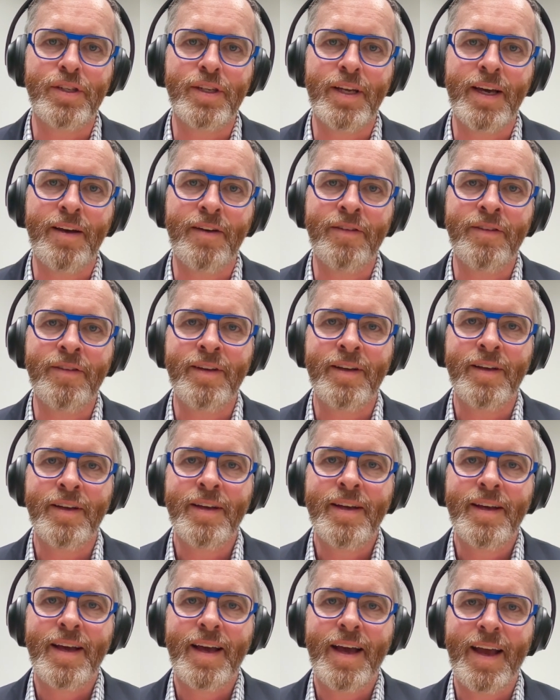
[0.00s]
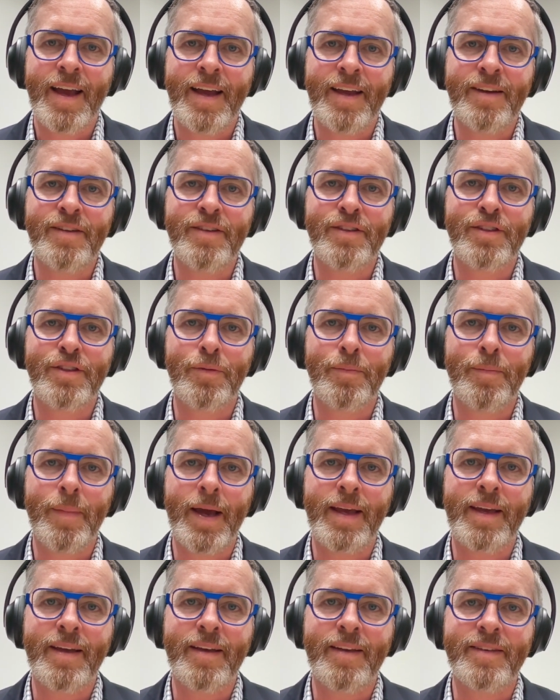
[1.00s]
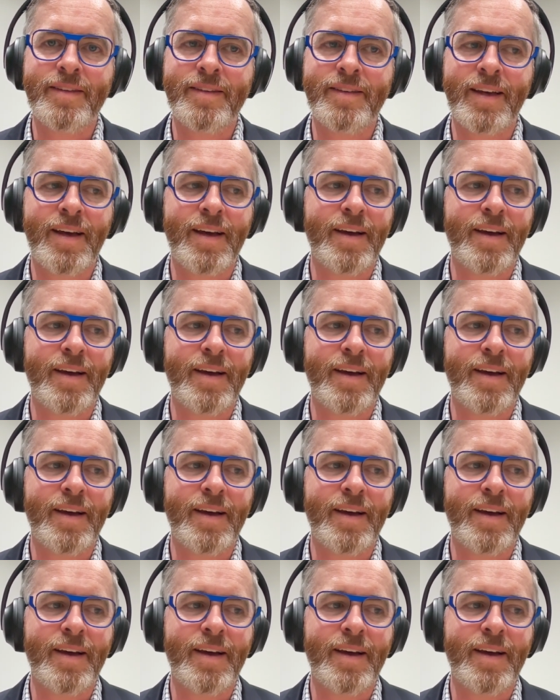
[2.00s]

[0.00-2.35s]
down and to make it